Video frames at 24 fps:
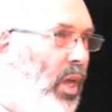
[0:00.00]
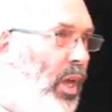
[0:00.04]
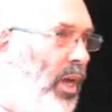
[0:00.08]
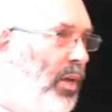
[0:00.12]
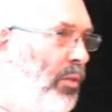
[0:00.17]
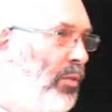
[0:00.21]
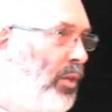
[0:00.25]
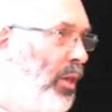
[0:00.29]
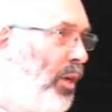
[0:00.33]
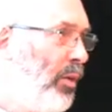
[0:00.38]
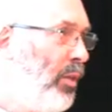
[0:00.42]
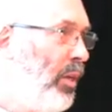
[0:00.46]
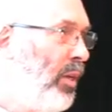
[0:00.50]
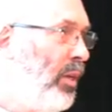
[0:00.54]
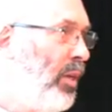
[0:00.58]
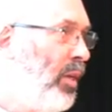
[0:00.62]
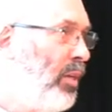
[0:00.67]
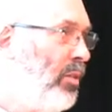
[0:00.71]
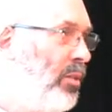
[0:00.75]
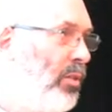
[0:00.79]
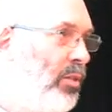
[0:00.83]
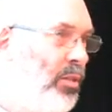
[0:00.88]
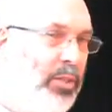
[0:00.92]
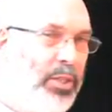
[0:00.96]
And though that
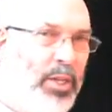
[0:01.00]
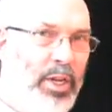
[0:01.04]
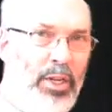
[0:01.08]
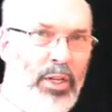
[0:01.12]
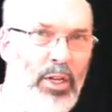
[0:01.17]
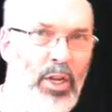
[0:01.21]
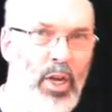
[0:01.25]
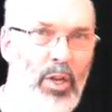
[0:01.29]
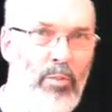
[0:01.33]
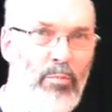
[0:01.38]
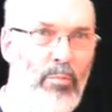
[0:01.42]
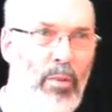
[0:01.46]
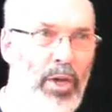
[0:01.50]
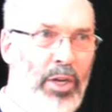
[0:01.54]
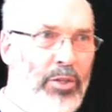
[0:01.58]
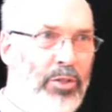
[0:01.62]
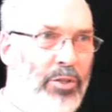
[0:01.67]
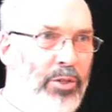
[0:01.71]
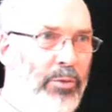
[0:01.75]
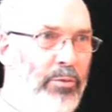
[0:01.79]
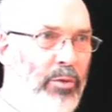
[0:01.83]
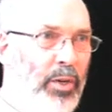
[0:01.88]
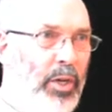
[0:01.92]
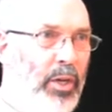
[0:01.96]
doesn't sound like
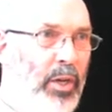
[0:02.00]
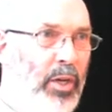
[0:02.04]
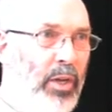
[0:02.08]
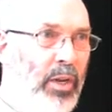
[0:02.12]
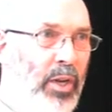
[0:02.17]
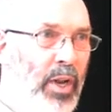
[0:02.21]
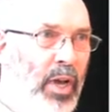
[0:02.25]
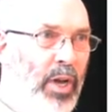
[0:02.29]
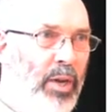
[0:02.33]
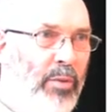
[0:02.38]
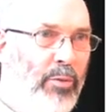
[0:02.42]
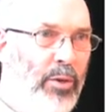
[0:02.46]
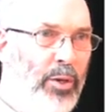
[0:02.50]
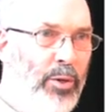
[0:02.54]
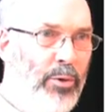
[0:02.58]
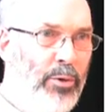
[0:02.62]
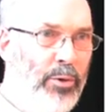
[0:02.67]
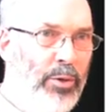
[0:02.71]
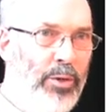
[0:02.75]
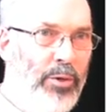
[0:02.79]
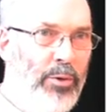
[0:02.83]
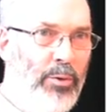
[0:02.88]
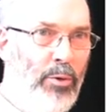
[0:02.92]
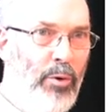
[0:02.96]
much of a
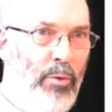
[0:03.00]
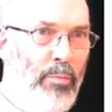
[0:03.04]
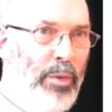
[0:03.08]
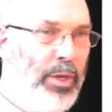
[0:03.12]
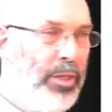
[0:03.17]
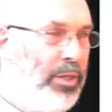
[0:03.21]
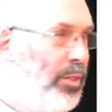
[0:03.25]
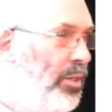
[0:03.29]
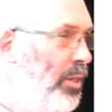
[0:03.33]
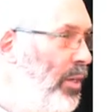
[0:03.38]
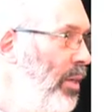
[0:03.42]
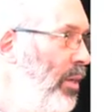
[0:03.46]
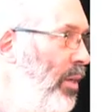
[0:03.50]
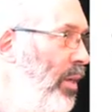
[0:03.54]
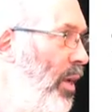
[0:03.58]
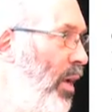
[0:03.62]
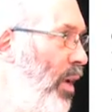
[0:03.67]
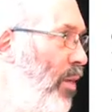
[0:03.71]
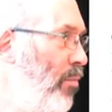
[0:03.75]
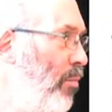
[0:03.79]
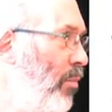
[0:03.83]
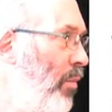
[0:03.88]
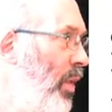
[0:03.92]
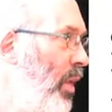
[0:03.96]
livelihood or a mixed
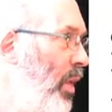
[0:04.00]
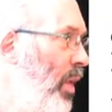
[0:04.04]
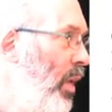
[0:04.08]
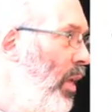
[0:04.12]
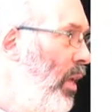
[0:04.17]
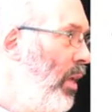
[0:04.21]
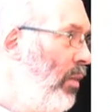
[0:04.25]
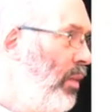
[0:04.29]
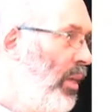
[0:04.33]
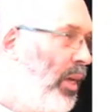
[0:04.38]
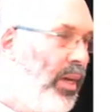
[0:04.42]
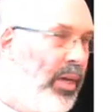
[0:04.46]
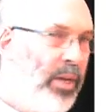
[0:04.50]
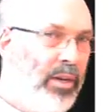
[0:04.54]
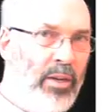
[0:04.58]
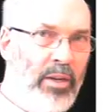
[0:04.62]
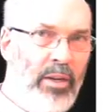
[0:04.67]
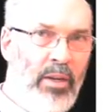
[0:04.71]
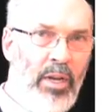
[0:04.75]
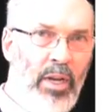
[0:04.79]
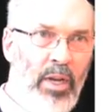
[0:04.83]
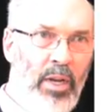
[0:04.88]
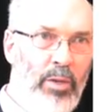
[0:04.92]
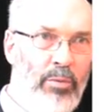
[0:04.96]
income, they had a
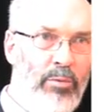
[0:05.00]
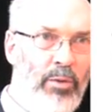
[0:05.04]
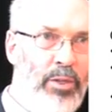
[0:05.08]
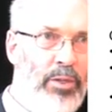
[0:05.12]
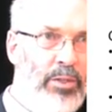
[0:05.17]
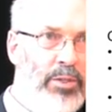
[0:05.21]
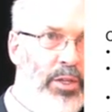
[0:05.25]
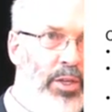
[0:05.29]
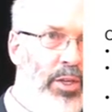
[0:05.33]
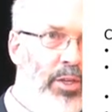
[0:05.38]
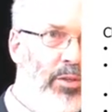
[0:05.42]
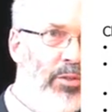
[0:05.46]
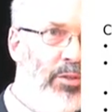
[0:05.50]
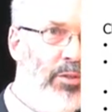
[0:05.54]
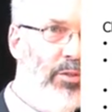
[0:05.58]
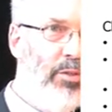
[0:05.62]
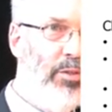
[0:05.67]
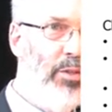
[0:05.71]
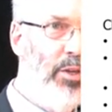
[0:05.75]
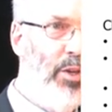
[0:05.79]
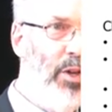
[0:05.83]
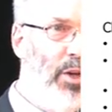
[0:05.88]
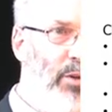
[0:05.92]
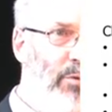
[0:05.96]
lively
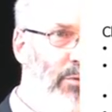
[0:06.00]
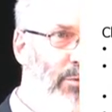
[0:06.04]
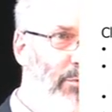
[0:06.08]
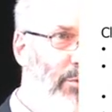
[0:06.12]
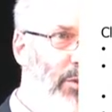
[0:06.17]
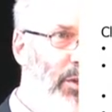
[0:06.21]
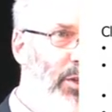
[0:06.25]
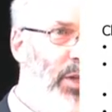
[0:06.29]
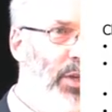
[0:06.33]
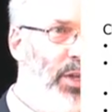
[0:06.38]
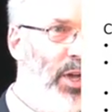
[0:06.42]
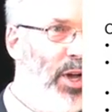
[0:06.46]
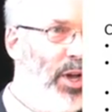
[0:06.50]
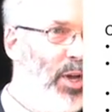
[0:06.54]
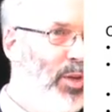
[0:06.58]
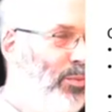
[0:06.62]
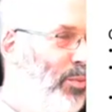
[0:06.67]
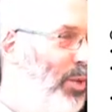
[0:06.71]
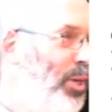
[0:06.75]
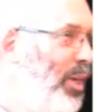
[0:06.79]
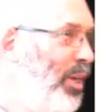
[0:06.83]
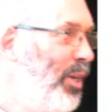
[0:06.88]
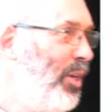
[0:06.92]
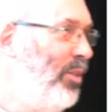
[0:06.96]
sense of I
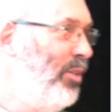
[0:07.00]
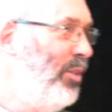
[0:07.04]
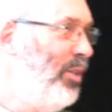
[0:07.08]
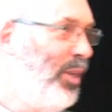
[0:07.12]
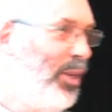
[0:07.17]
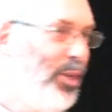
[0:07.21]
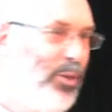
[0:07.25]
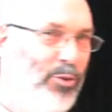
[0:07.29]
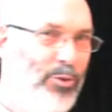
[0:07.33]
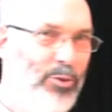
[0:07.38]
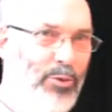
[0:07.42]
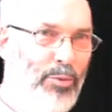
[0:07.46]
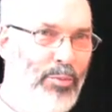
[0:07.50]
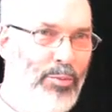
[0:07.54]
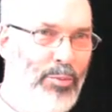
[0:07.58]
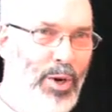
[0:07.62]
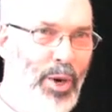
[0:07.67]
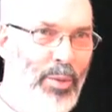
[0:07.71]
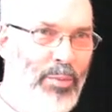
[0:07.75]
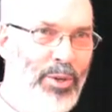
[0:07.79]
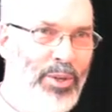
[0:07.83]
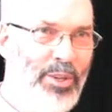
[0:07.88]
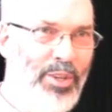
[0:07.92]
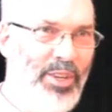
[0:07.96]
P, intellectual
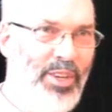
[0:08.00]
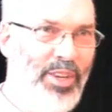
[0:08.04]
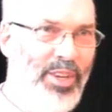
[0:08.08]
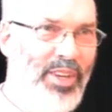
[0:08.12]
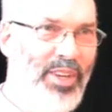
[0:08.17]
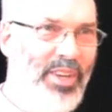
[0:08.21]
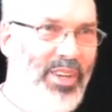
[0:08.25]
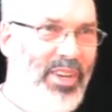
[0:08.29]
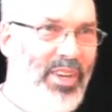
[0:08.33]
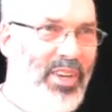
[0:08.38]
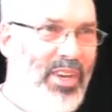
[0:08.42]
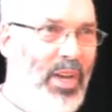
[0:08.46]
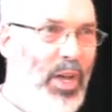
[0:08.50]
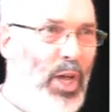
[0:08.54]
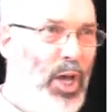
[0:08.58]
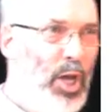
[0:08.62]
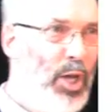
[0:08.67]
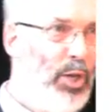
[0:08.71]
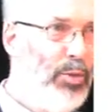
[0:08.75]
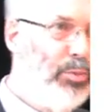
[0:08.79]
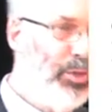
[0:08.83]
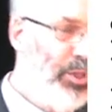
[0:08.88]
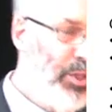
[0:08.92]
property, and